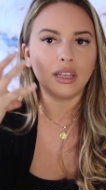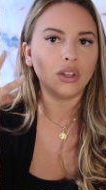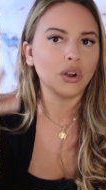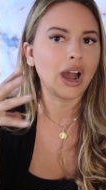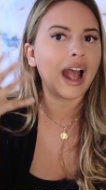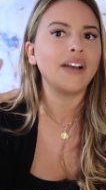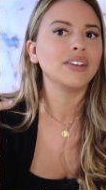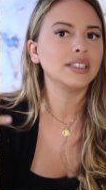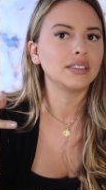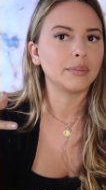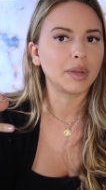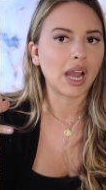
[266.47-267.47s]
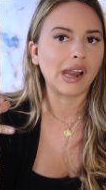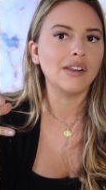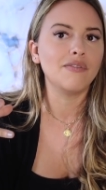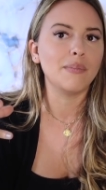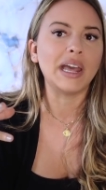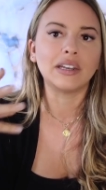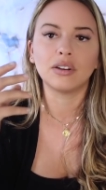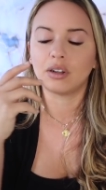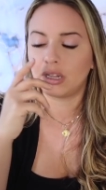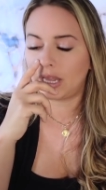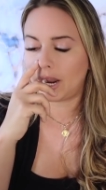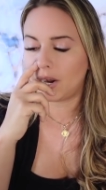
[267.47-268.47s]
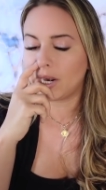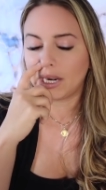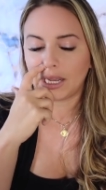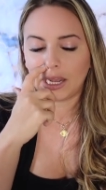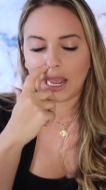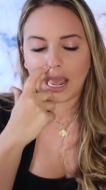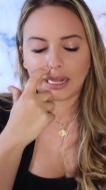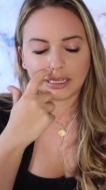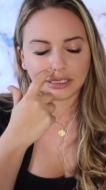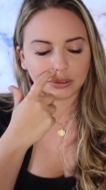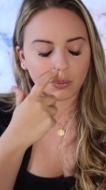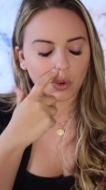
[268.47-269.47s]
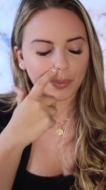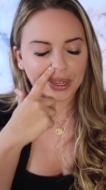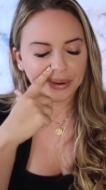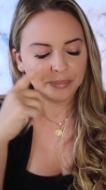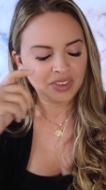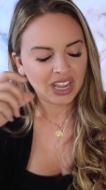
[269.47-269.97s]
you're having some kind of mental clarity at this moment.